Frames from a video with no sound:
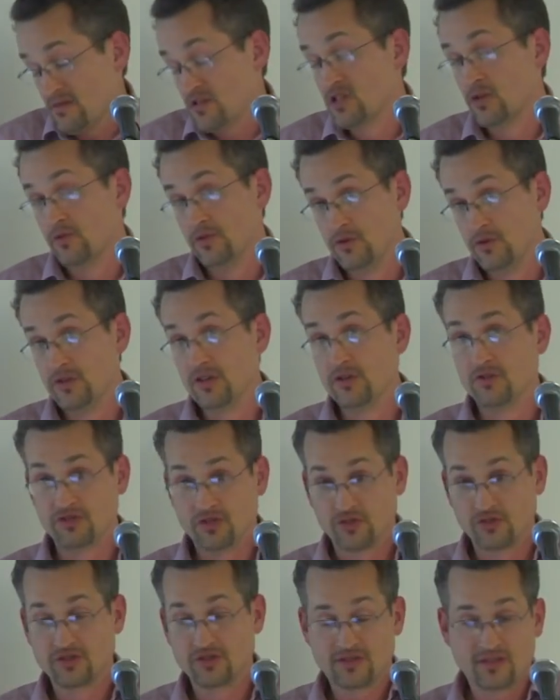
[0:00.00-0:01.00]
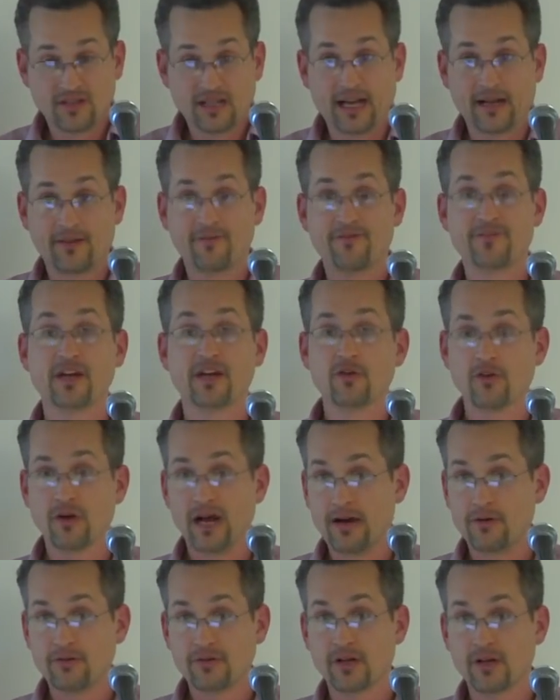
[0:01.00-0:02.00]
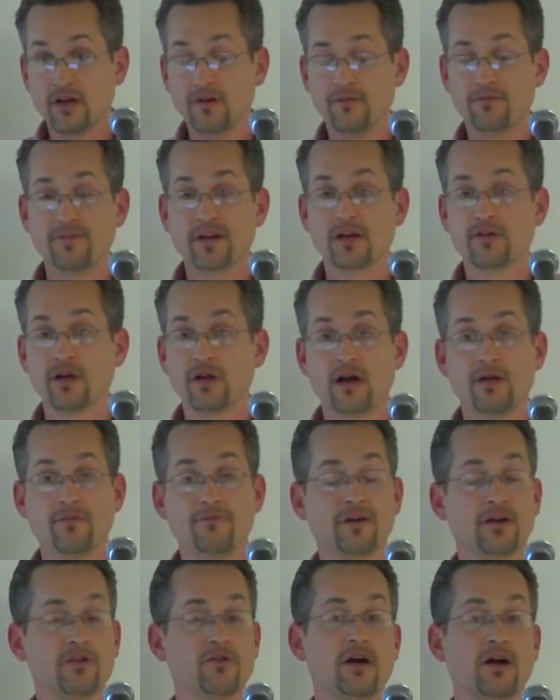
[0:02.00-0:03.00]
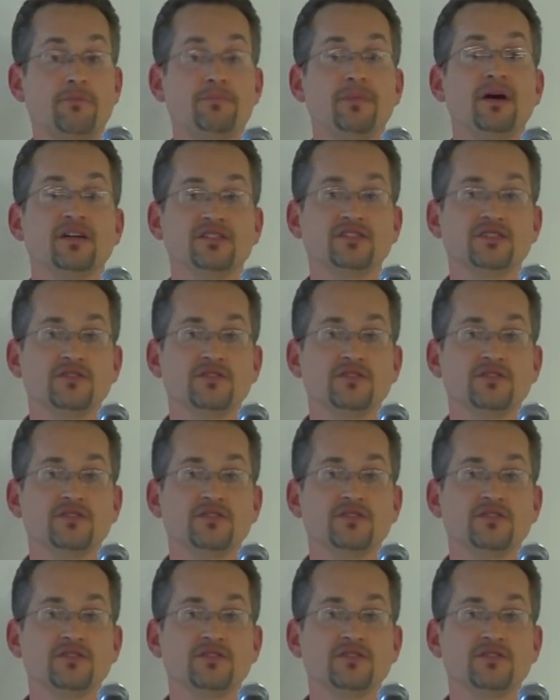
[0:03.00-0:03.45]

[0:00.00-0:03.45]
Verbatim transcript: so new users like figure out uh, figure out figure out bugs.